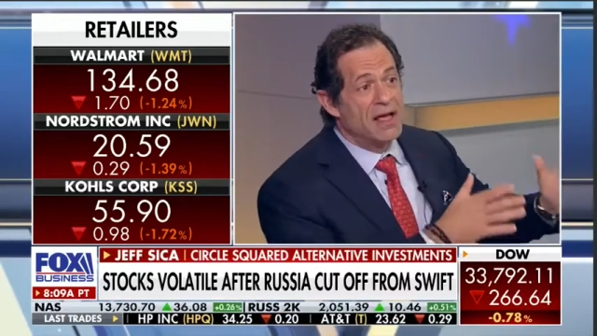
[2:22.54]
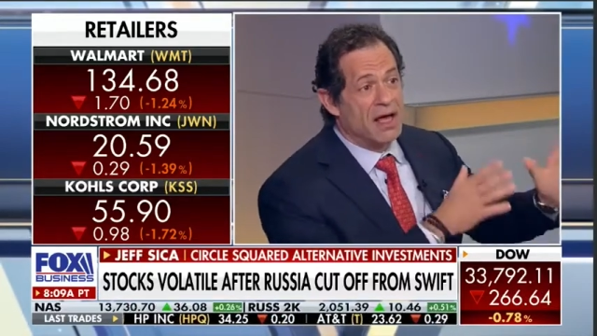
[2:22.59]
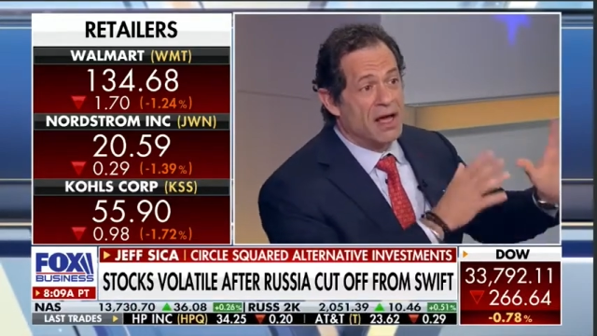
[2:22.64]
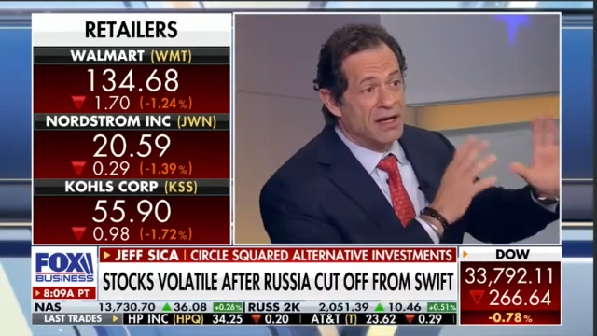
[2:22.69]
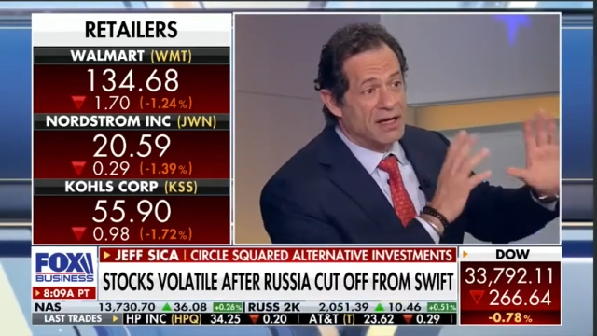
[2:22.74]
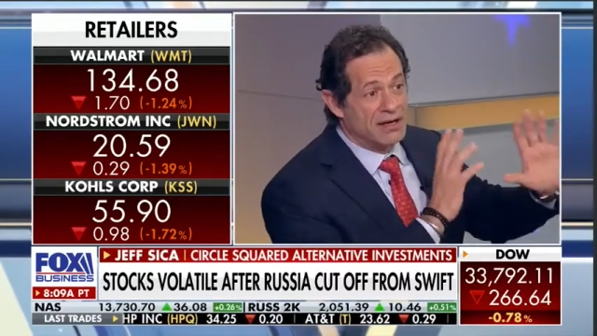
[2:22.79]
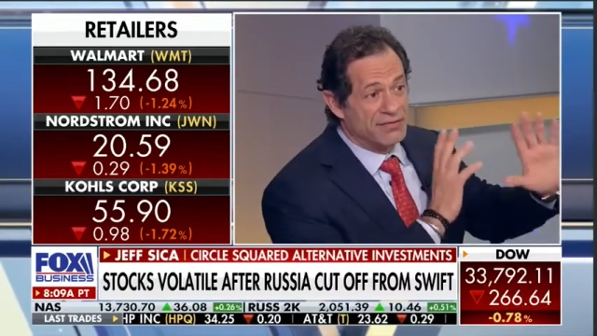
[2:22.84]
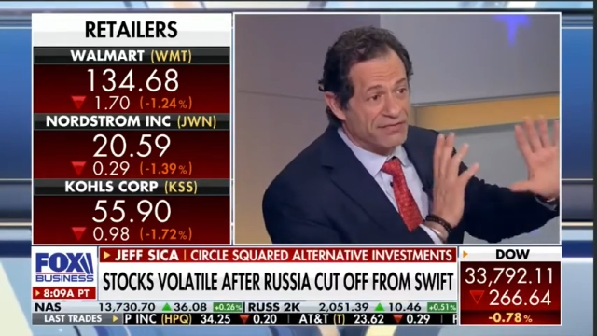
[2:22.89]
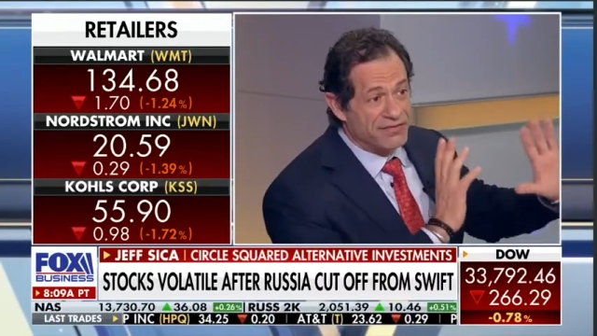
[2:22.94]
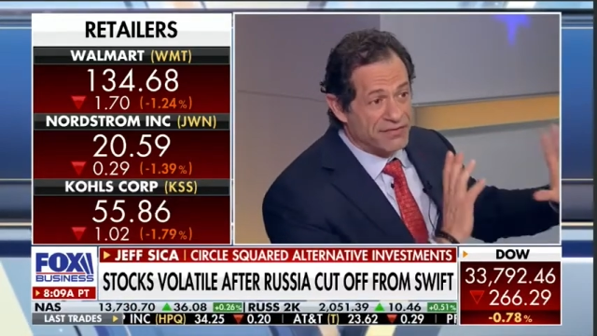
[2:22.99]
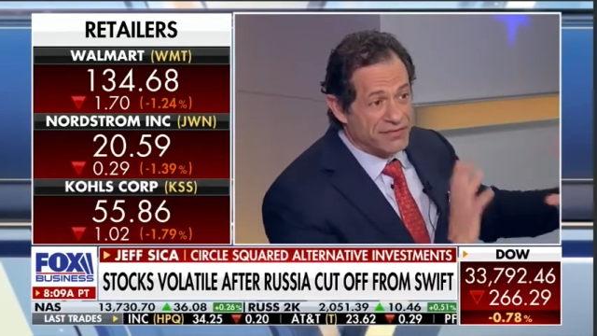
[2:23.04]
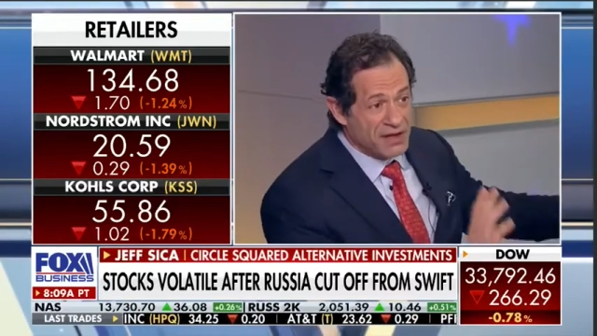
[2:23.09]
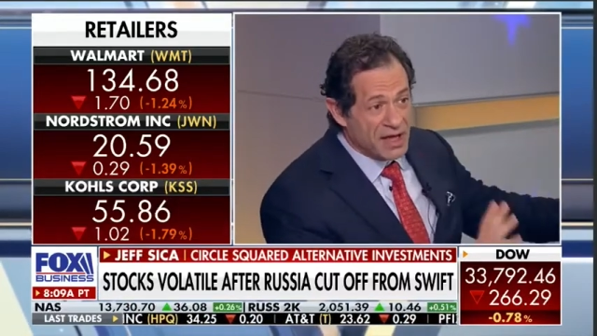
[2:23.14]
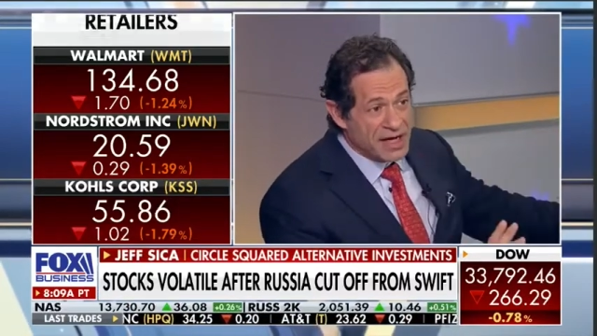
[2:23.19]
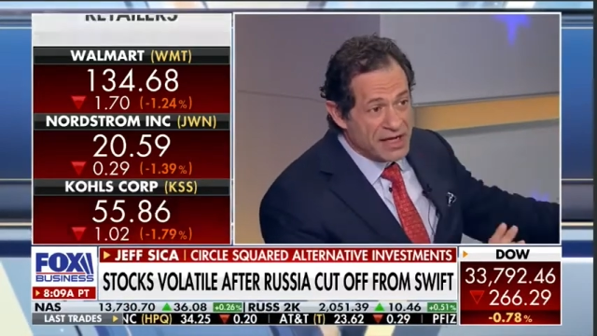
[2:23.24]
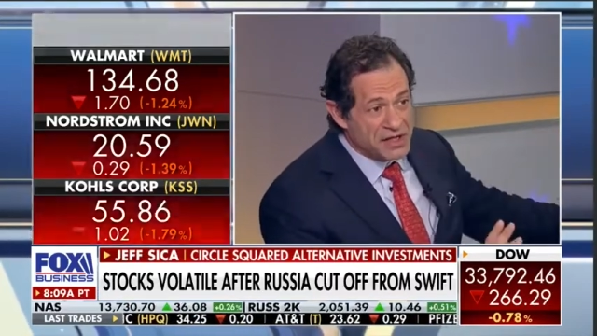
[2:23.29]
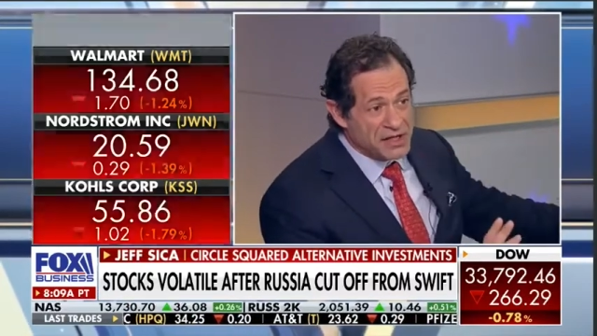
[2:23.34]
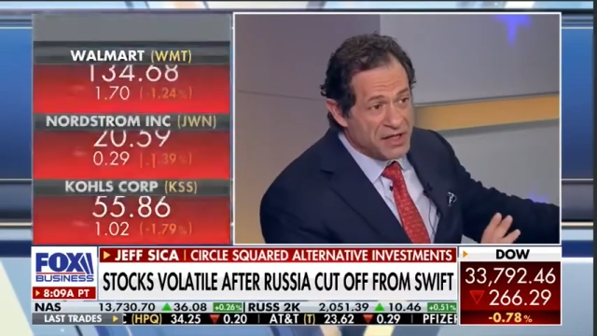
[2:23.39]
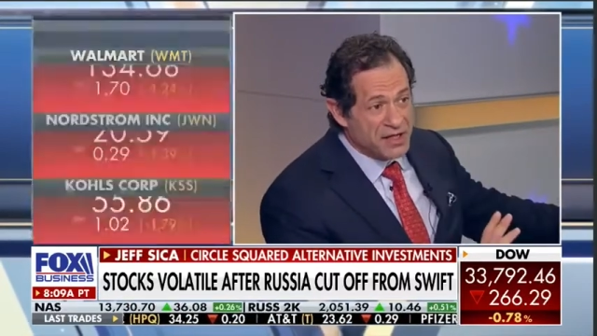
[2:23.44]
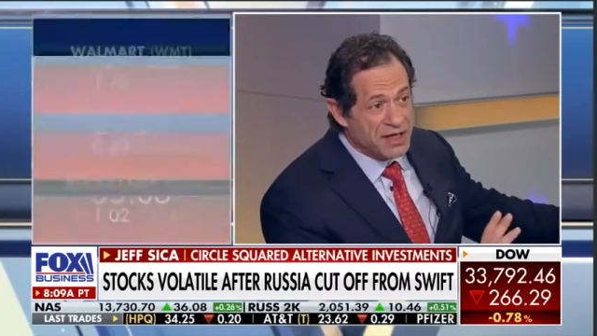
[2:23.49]
an
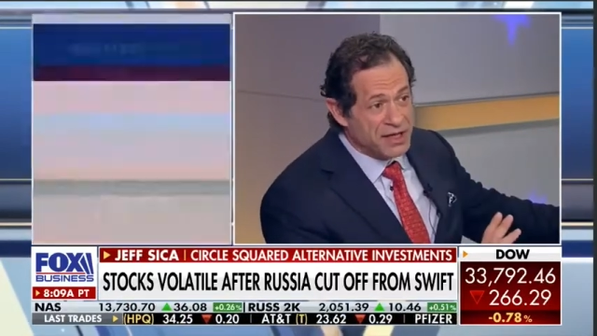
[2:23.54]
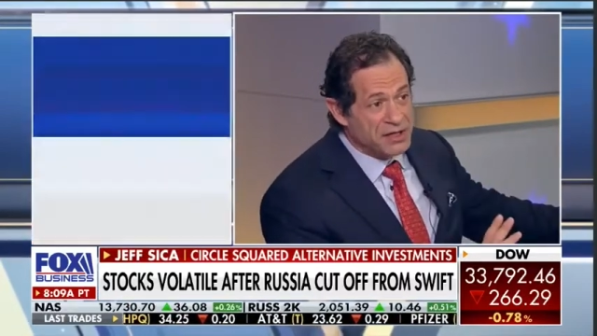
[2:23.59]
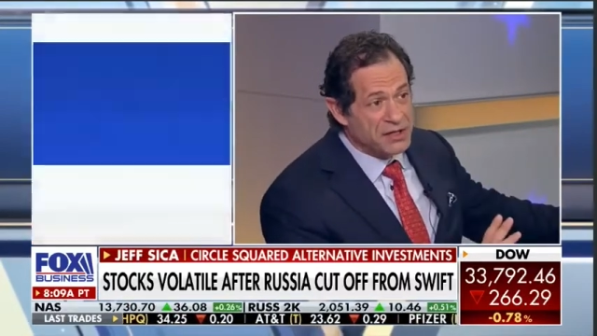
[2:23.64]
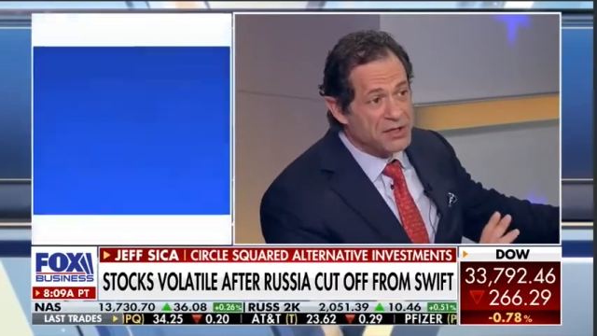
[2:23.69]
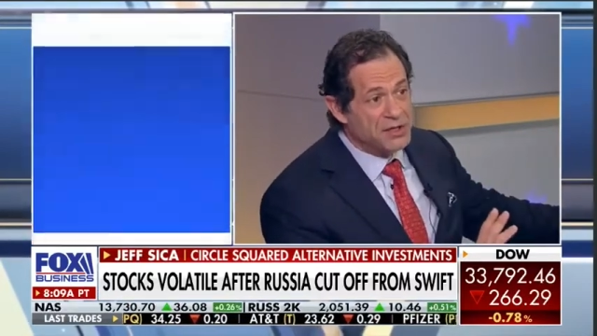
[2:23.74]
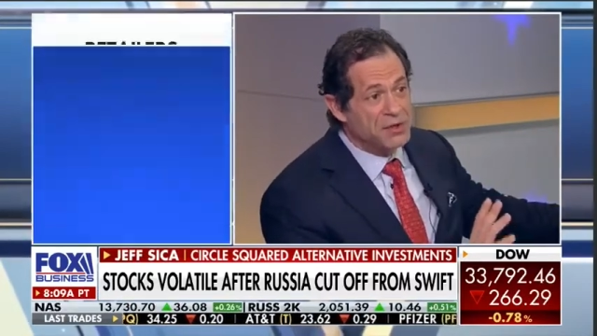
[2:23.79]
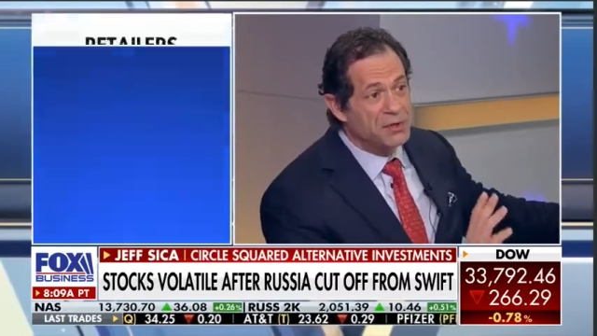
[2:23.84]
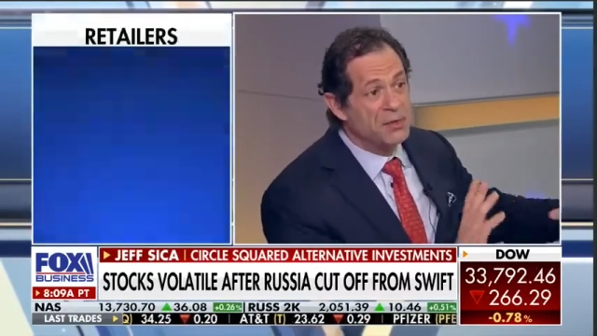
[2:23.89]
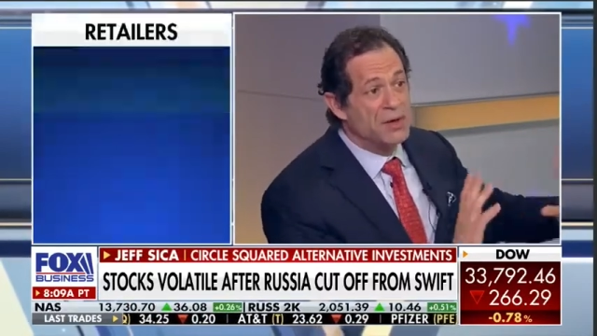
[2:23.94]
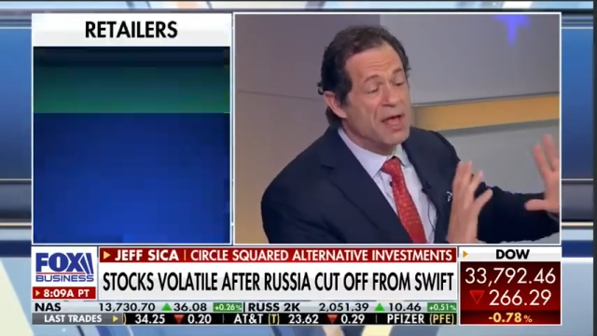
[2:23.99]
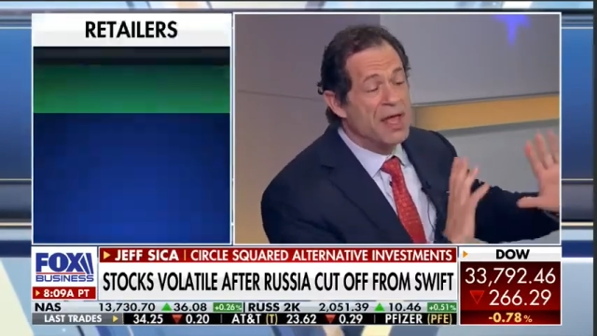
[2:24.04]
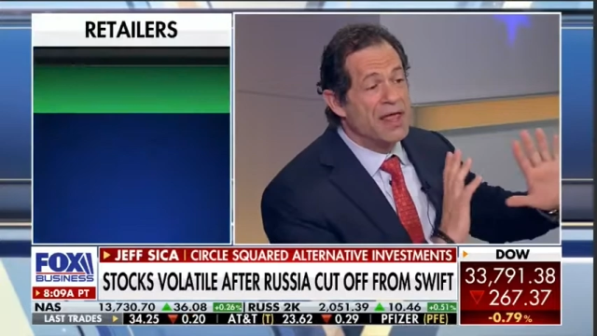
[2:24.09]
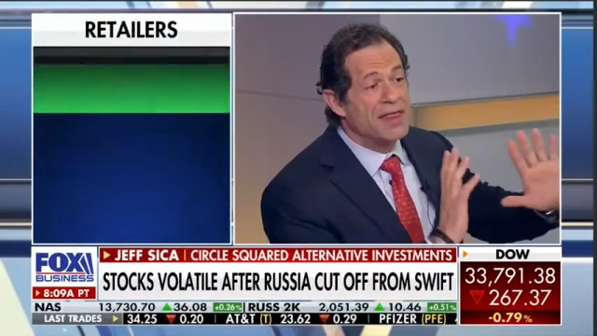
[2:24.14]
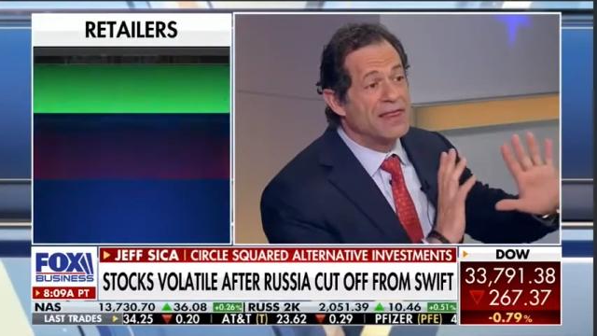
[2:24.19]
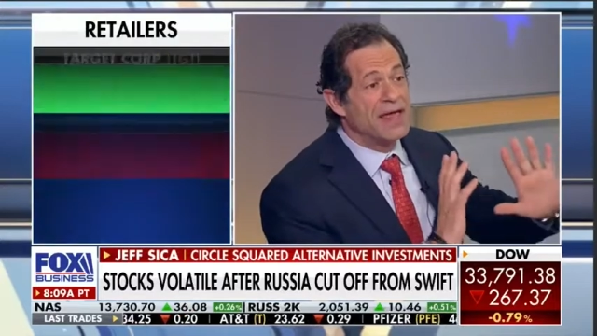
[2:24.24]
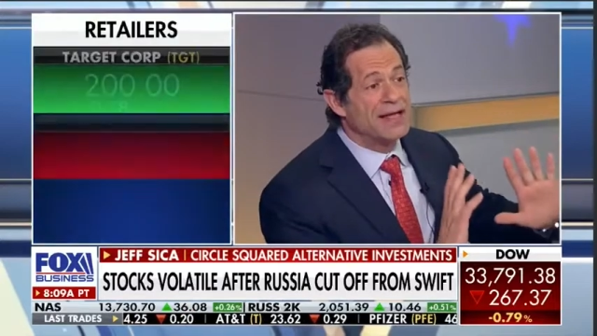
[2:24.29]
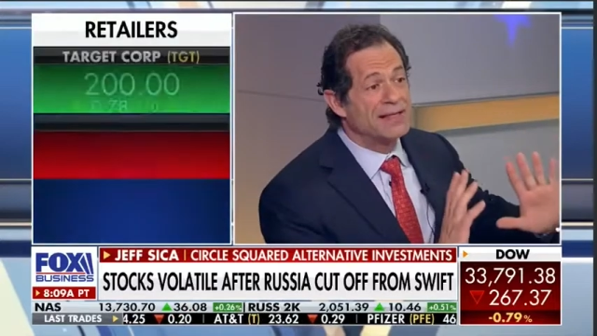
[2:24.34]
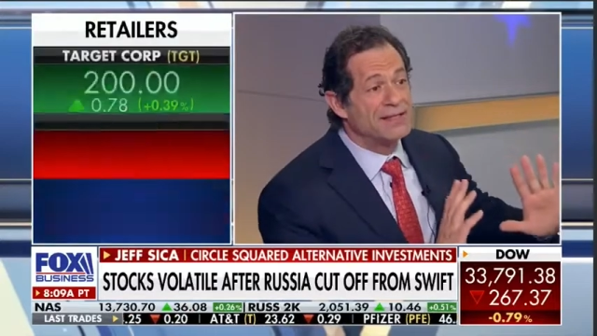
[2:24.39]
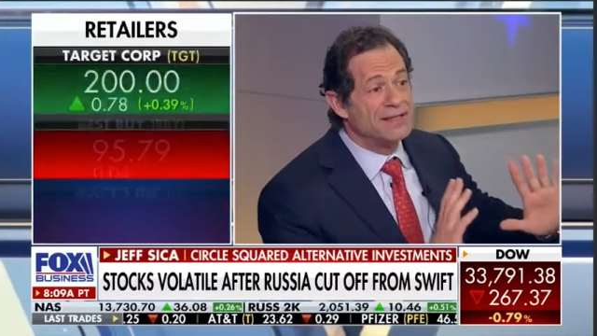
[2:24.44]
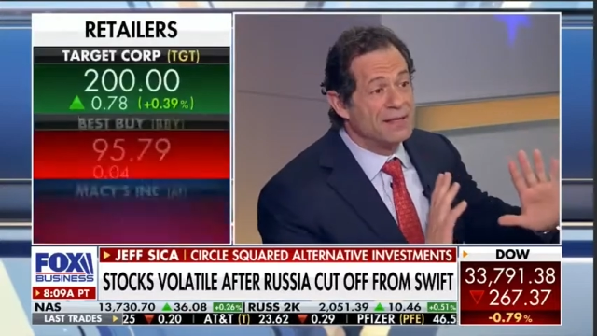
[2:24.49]
inflation issue
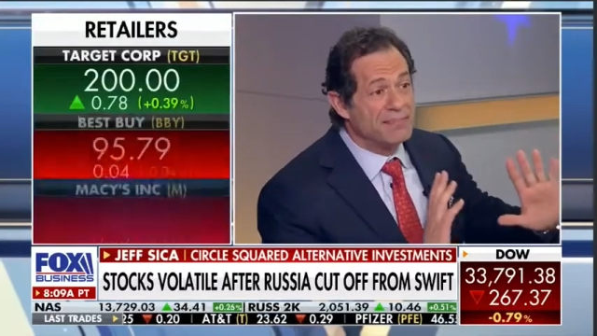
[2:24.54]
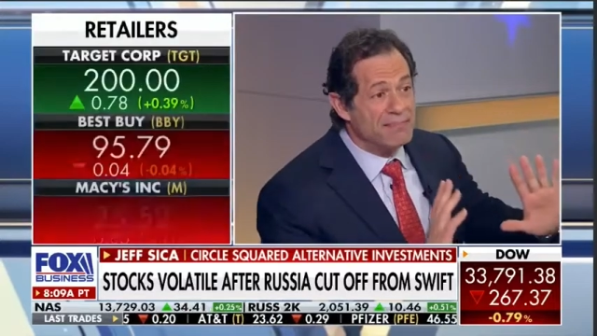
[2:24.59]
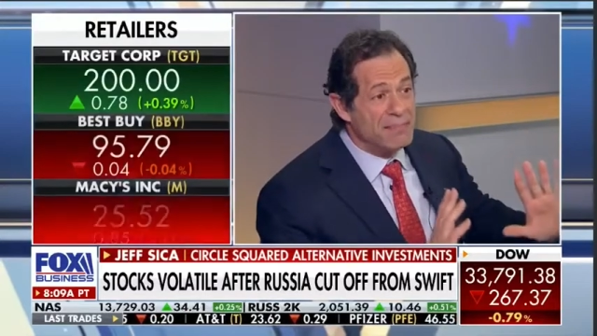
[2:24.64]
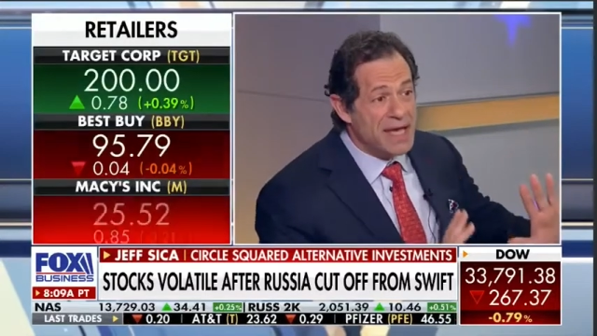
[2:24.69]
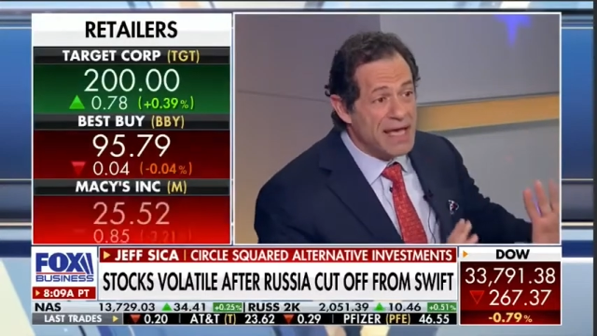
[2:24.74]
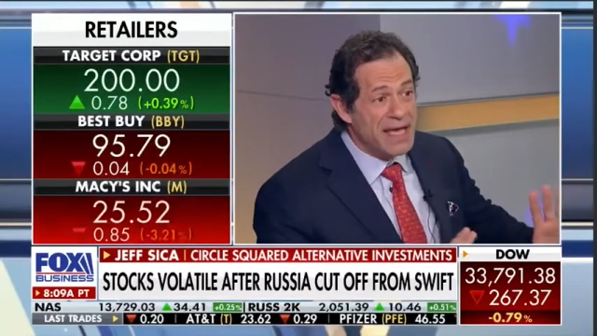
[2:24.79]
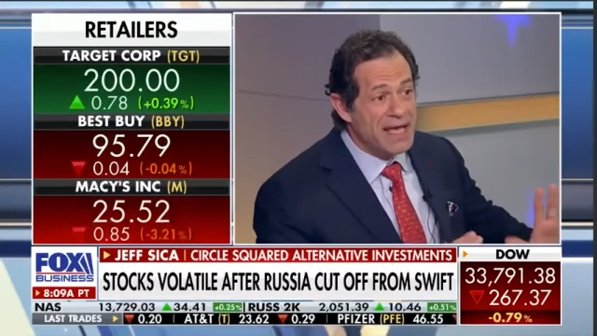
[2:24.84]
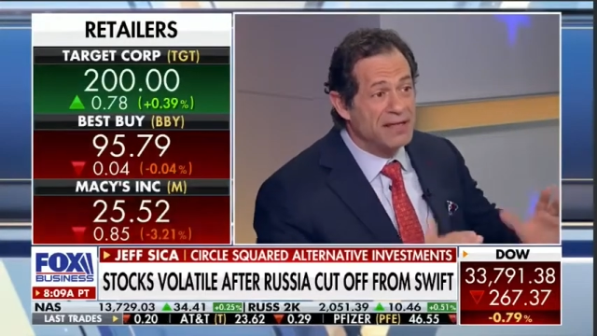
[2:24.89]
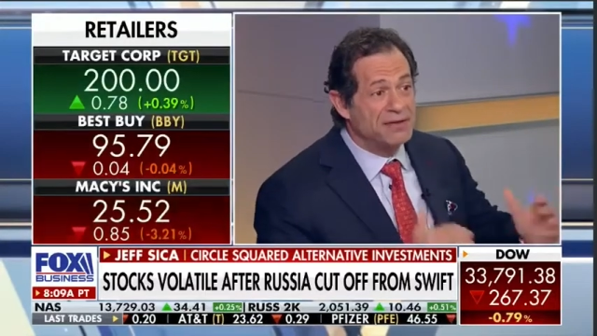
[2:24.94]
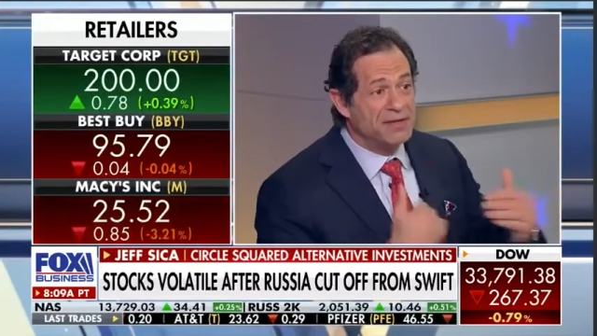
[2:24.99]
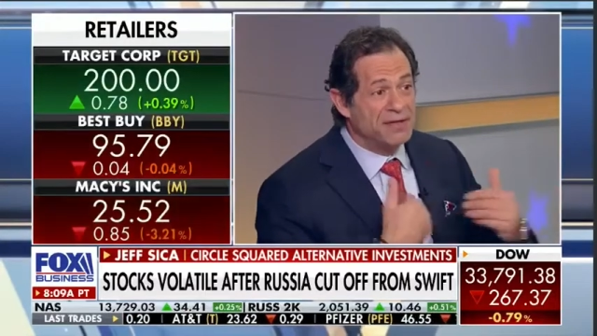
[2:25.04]
that, to me,